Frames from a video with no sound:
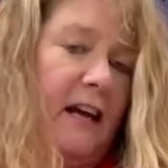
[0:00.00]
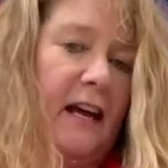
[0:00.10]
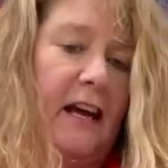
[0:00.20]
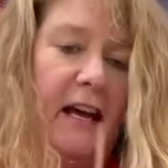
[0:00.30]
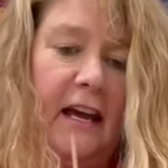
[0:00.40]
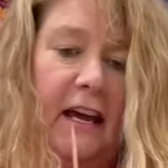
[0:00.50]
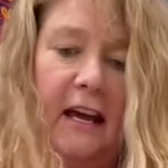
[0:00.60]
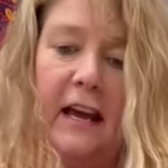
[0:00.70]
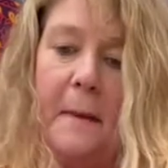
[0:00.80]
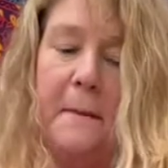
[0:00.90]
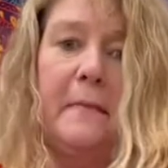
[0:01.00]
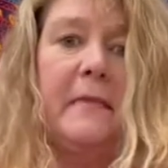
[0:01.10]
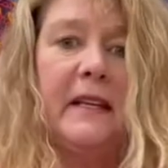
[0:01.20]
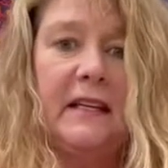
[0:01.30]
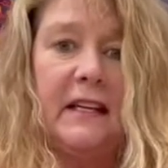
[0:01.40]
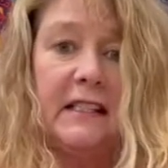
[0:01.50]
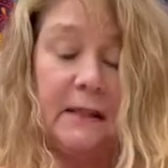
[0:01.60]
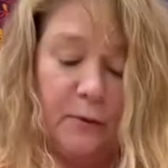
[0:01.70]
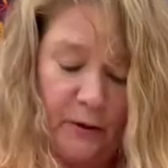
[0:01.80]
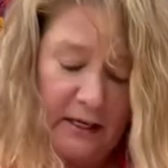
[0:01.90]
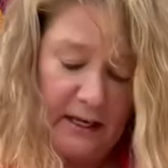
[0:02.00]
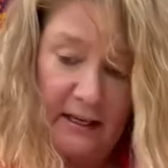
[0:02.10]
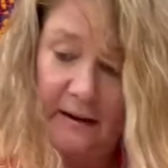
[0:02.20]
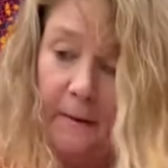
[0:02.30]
a mini s'more kit.